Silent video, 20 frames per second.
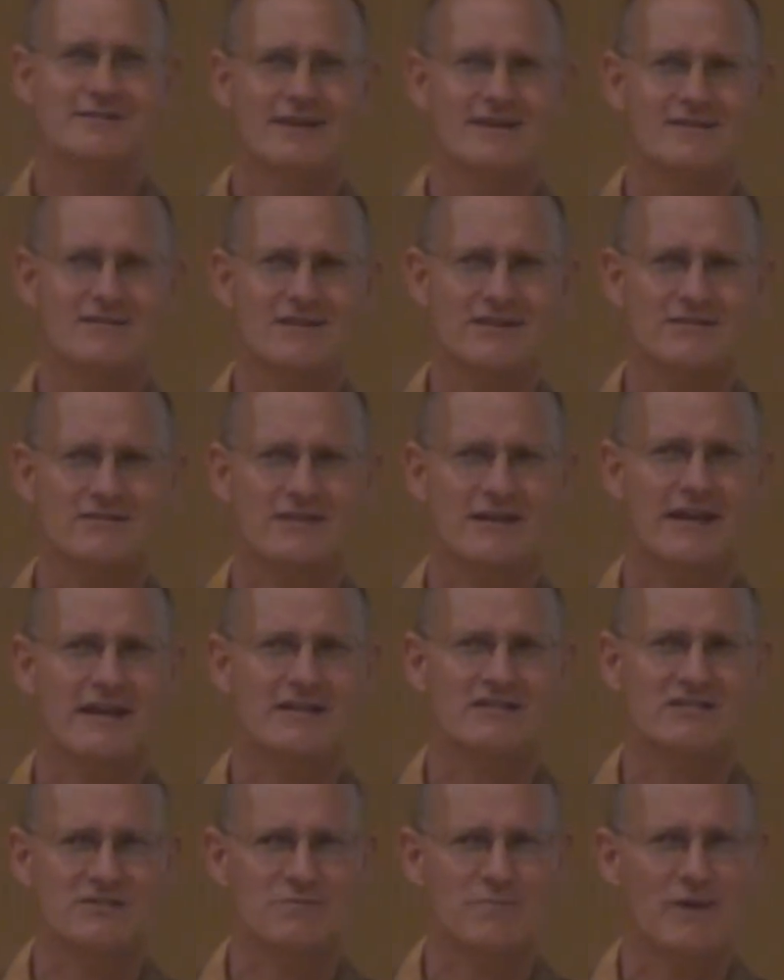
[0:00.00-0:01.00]
Jesus,
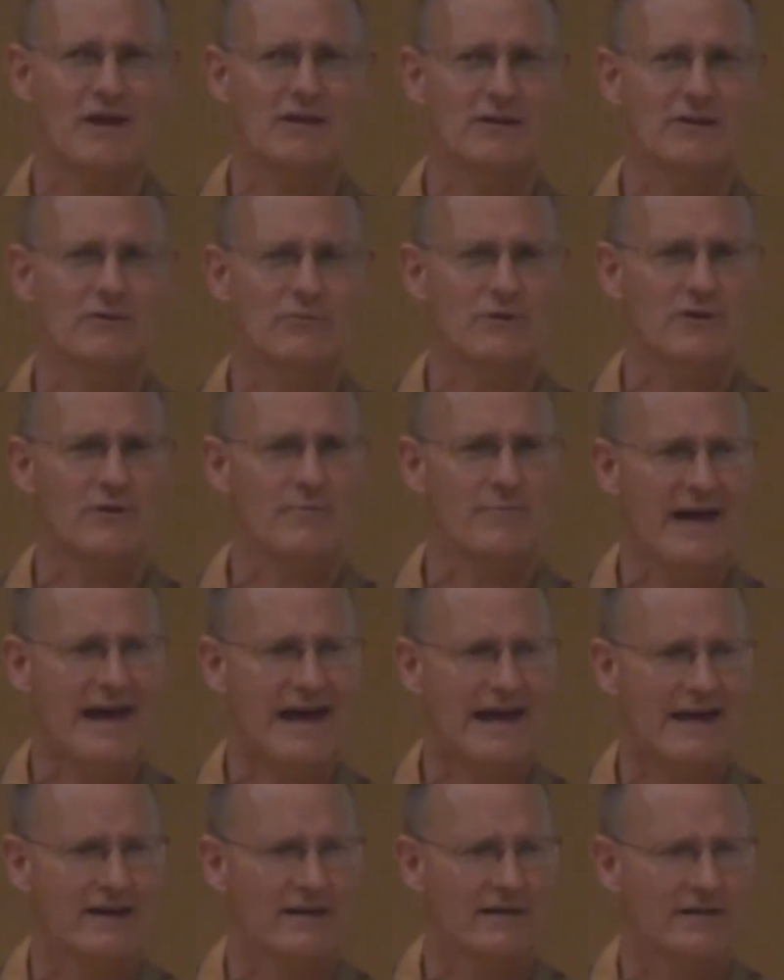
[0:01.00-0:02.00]
it's smelling real
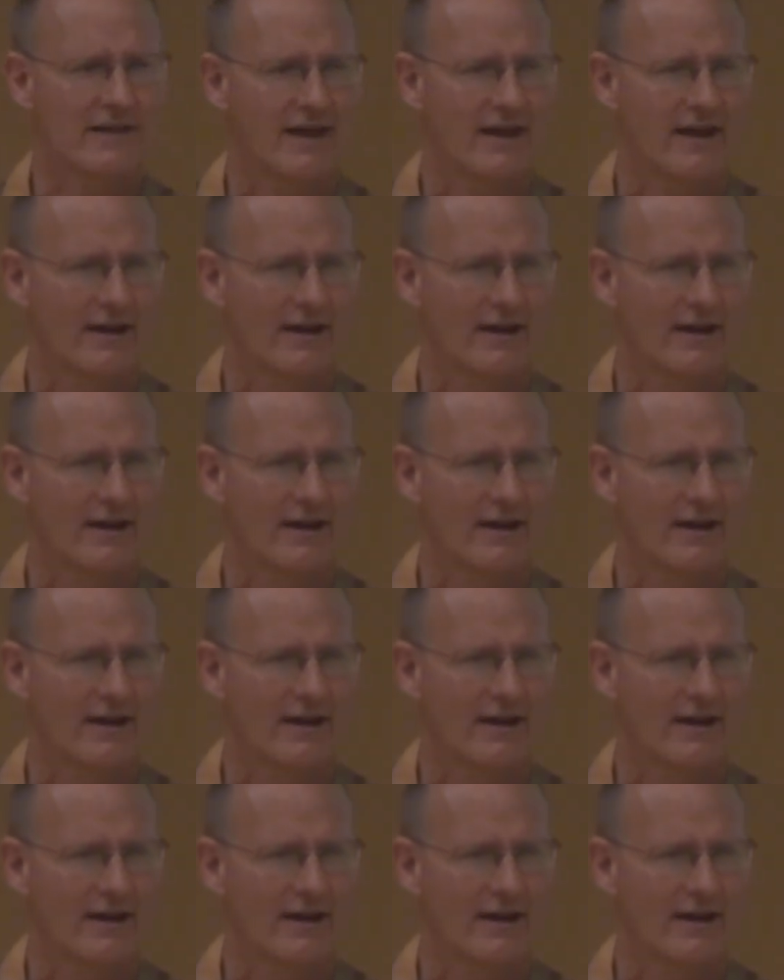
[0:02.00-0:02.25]
bad in